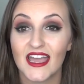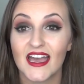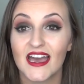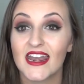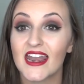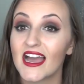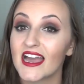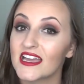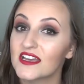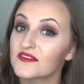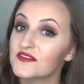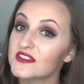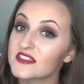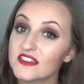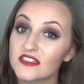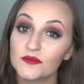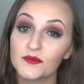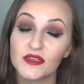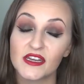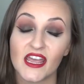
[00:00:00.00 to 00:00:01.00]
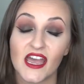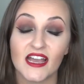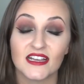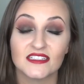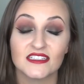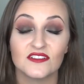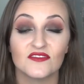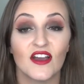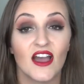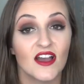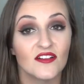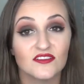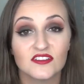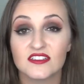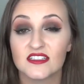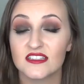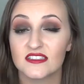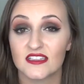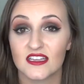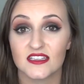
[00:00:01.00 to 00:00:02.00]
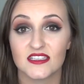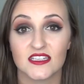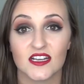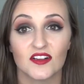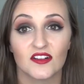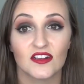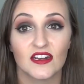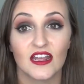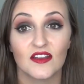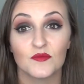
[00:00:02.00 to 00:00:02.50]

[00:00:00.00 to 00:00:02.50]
and I have still been active ever since I started.